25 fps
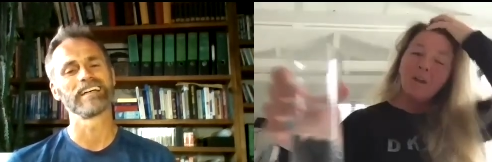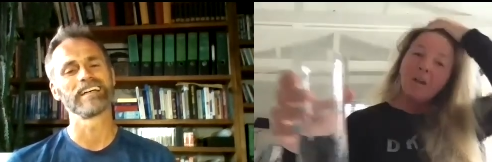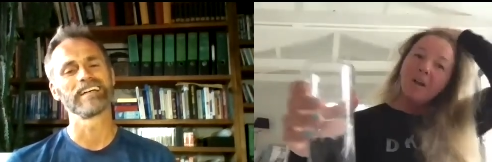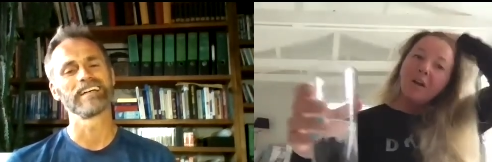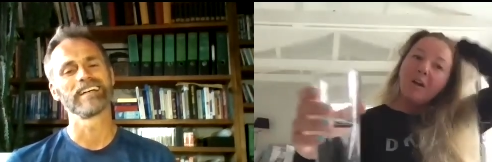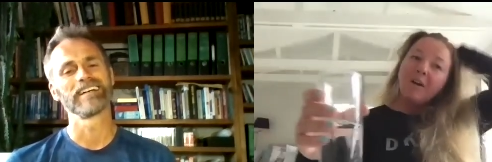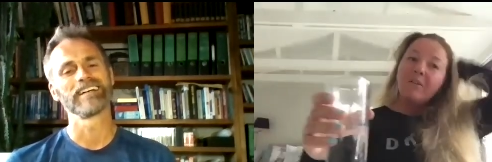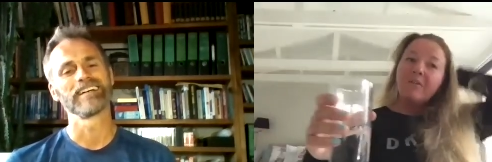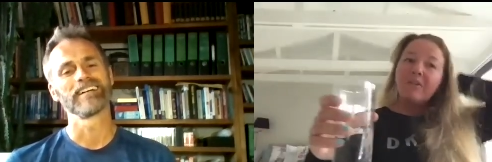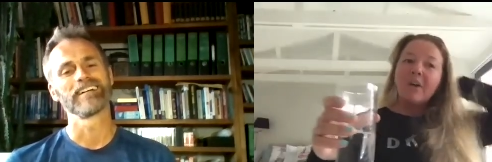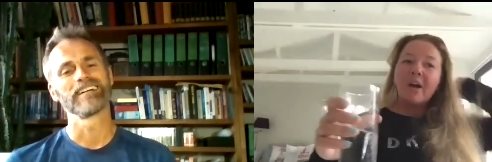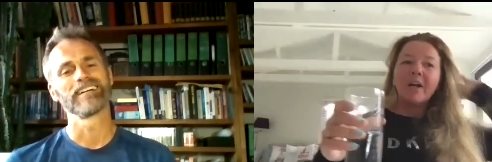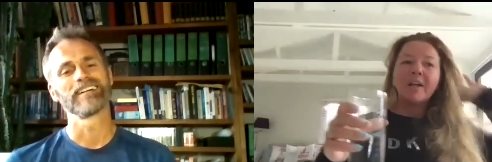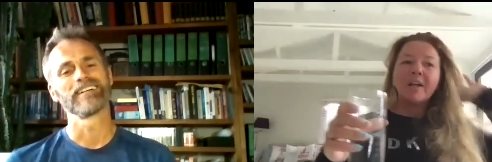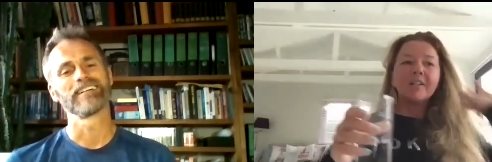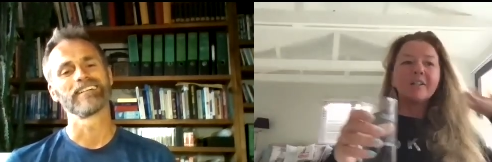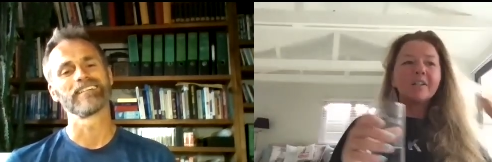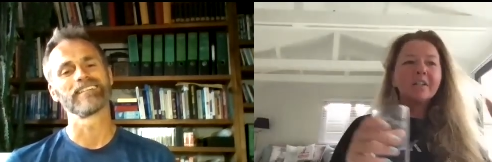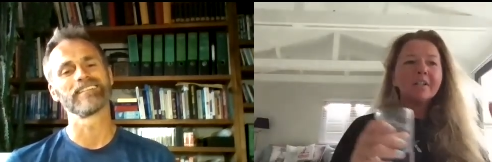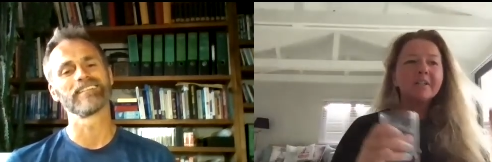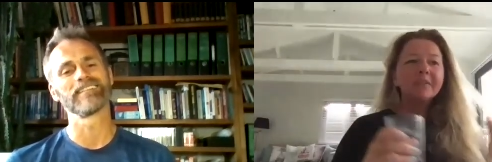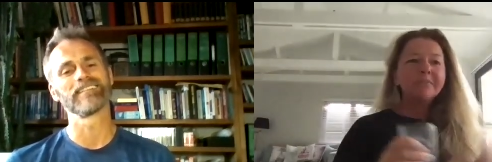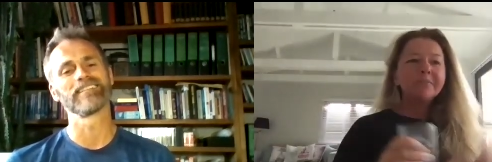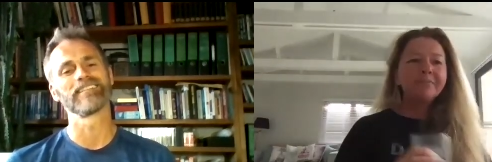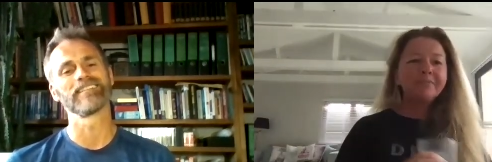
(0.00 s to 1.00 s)
Speaker 1: Right.
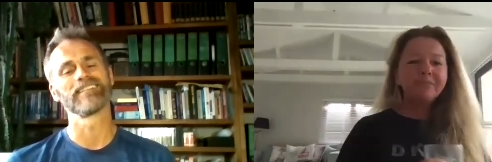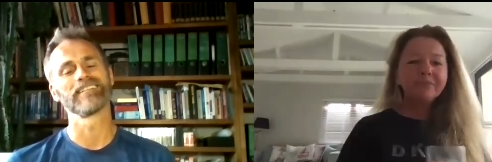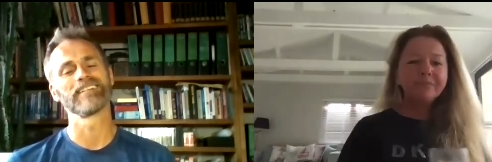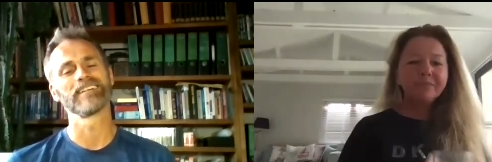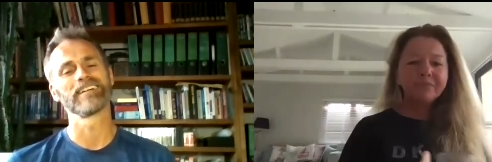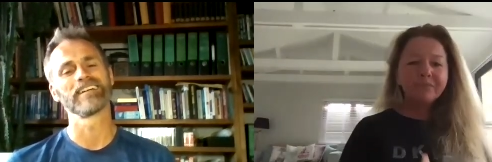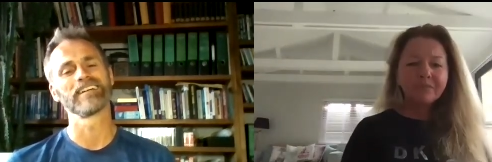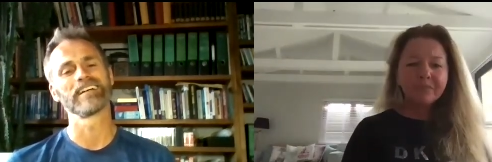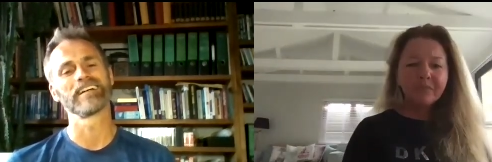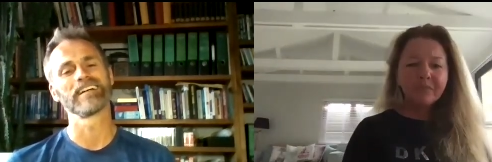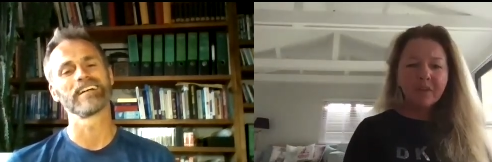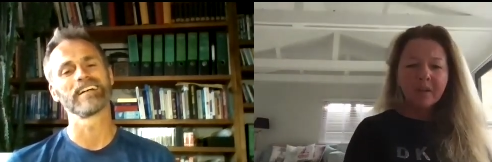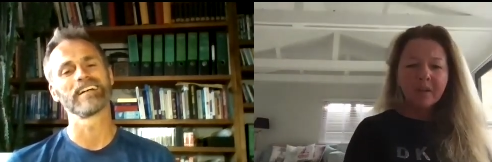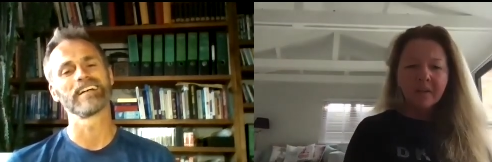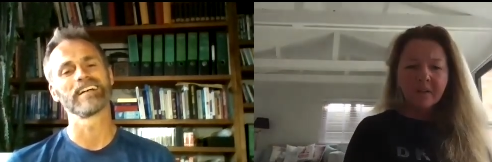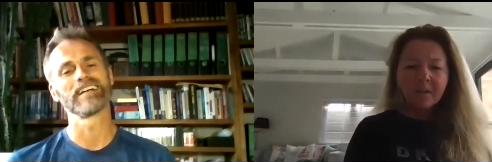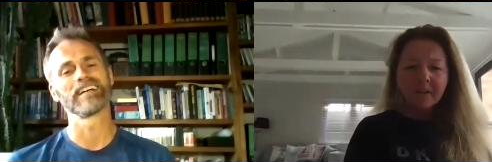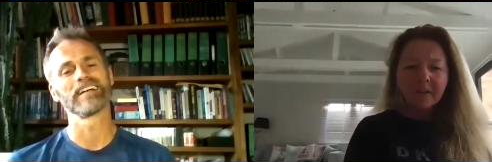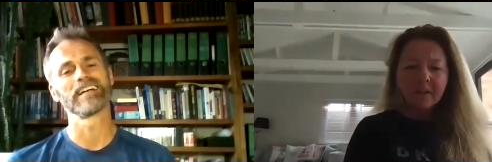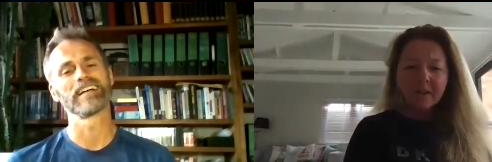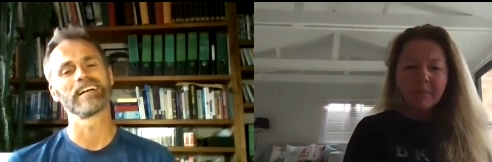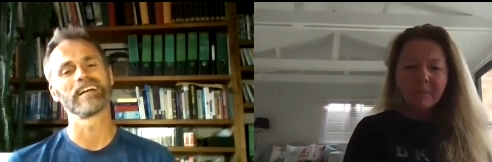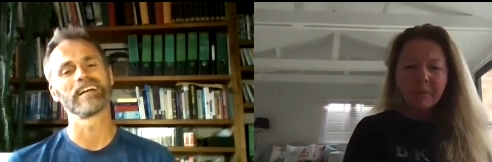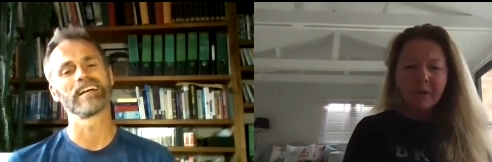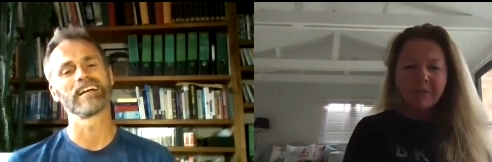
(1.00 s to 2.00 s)
Am I
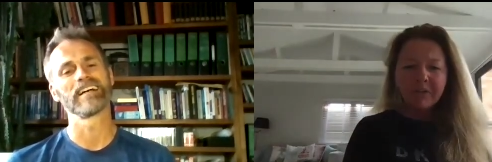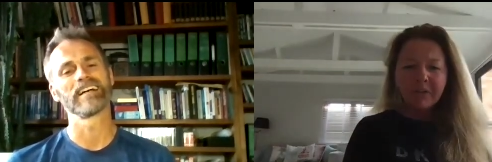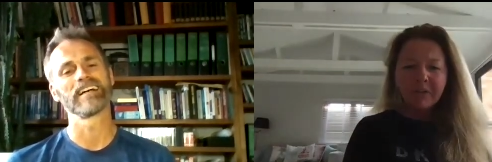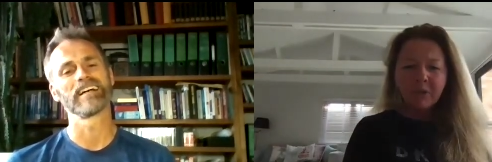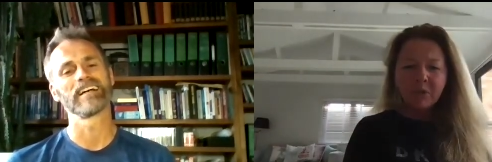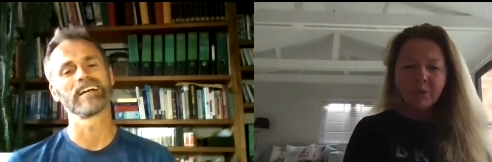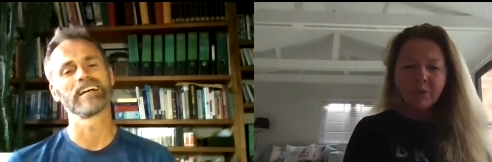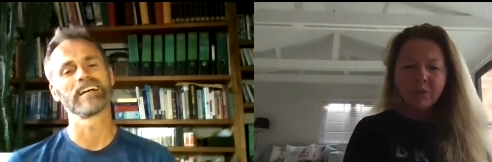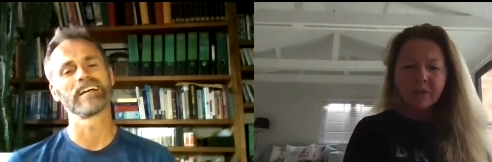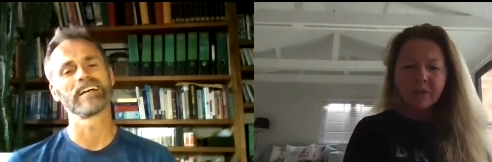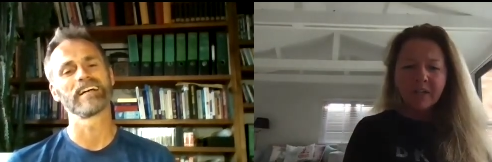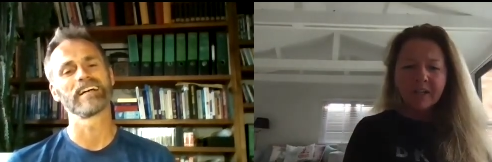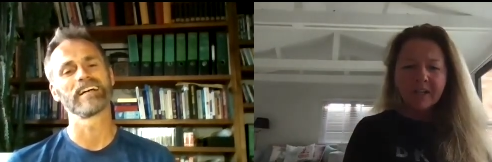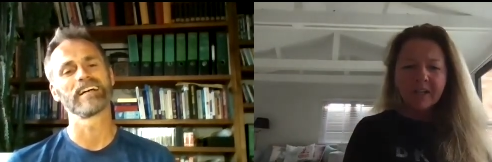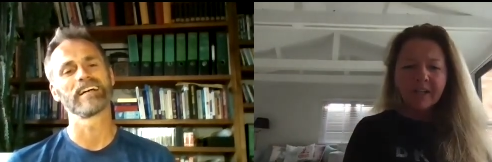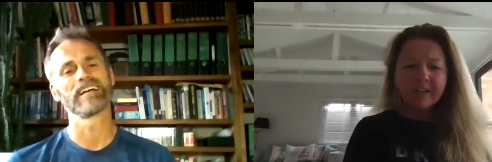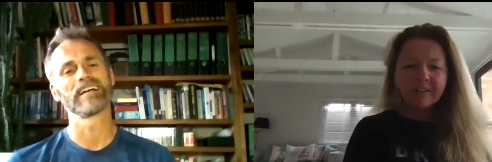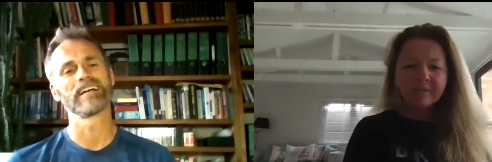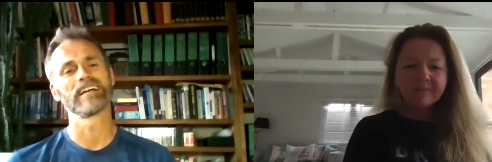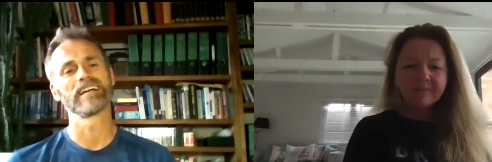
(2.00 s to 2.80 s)
recording again?